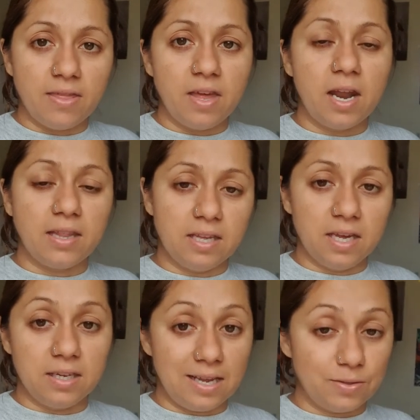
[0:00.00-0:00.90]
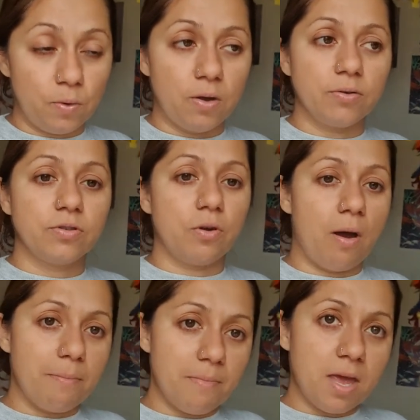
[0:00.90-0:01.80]
then at the end as well. So I
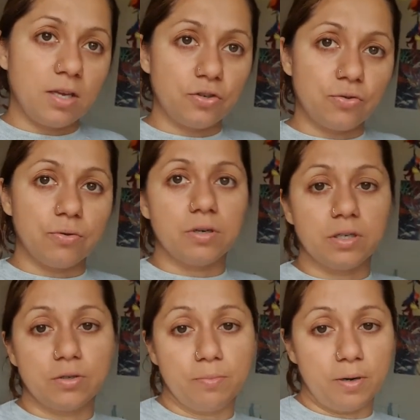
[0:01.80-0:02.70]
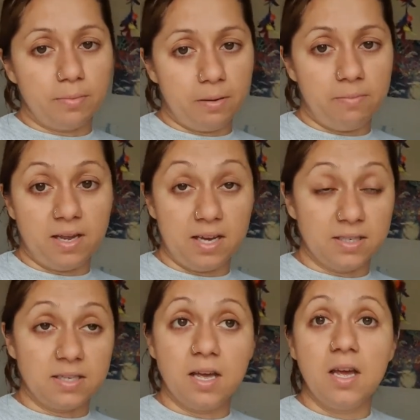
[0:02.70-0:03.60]
make sure to burp him,
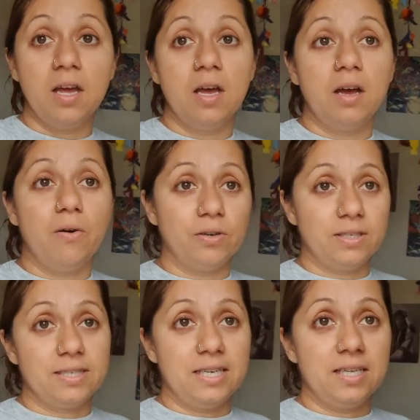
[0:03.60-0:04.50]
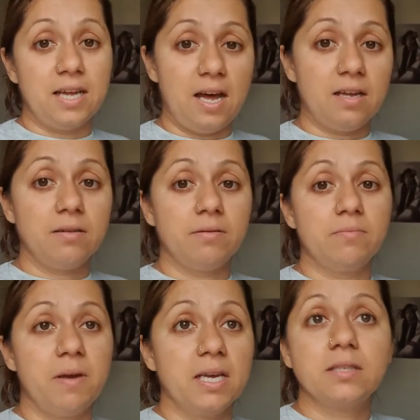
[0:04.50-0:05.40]
because honestly that
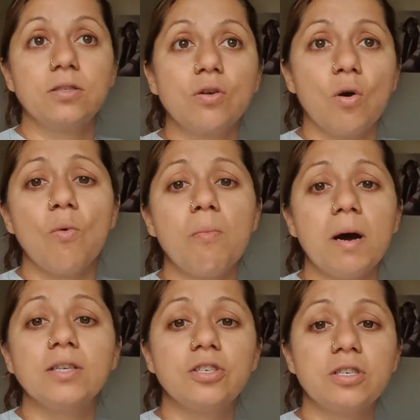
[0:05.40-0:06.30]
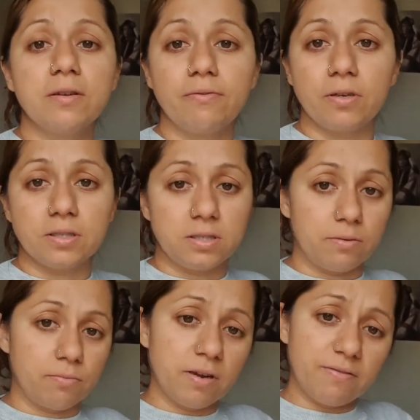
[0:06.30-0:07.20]
makes so much difference in
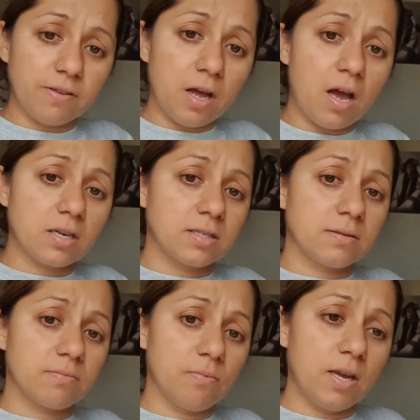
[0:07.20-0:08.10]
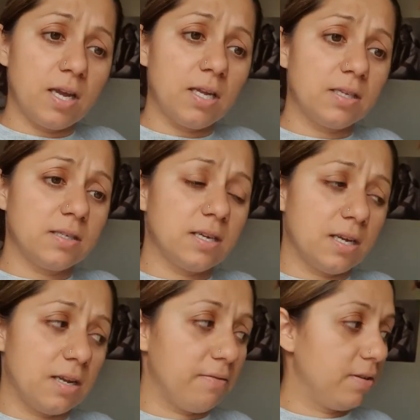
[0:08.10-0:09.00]
reflux, wind,
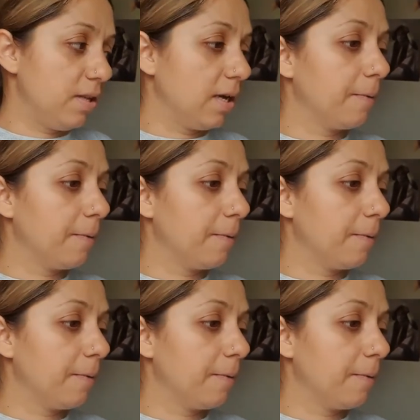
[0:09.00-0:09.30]
and everything.